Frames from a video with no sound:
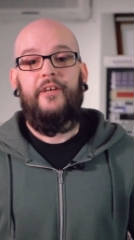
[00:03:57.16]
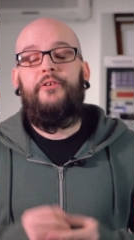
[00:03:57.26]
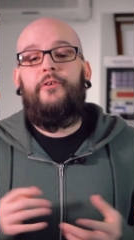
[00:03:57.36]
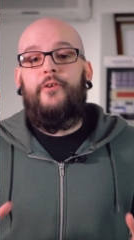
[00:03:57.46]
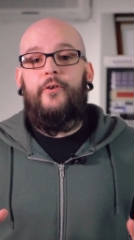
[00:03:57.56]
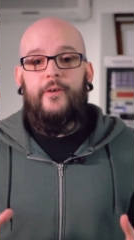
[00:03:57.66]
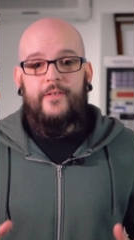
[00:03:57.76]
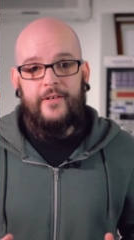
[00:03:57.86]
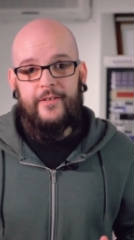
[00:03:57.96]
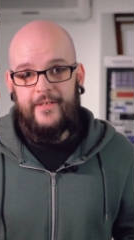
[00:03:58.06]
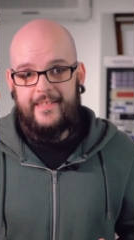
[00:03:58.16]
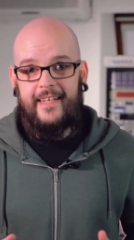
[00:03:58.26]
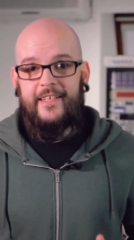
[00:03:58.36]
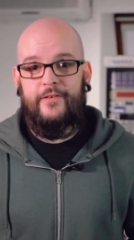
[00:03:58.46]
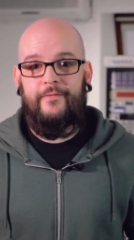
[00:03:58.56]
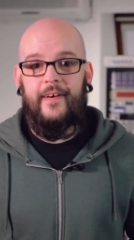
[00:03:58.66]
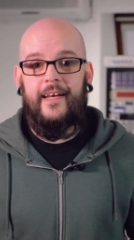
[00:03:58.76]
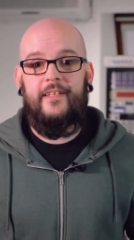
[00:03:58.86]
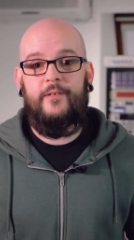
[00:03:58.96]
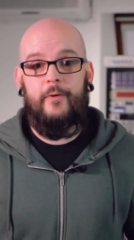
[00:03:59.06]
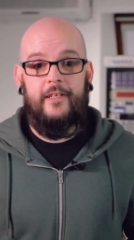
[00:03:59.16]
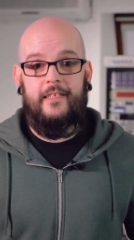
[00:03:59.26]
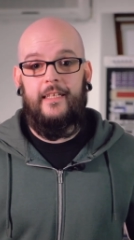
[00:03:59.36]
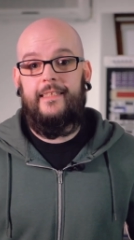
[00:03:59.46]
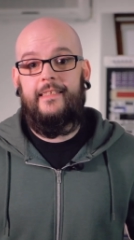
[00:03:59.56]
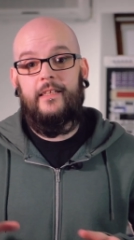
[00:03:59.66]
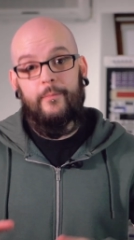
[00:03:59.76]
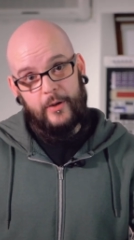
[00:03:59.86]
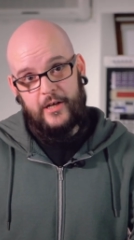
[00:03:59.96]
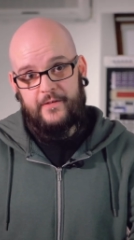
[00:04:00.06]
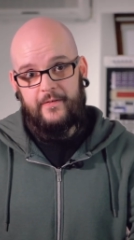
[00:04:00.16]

You can also use sends on faders by selecting the bus